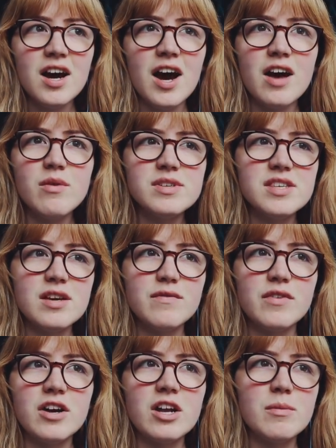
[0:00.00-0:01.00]
I always like
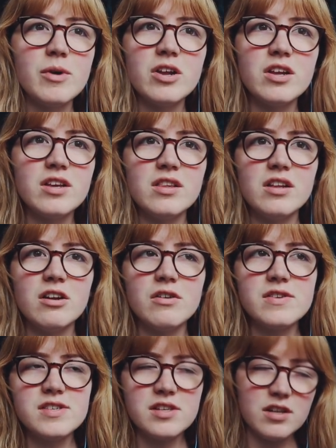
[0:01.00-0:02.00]
forget about it and then all
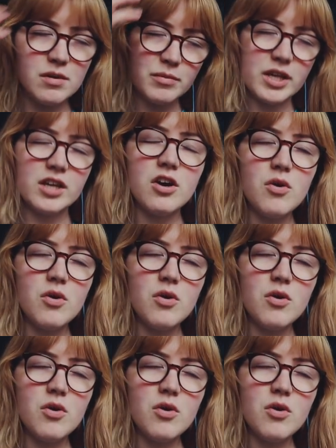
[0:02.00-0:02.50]
of a sudden I'm like,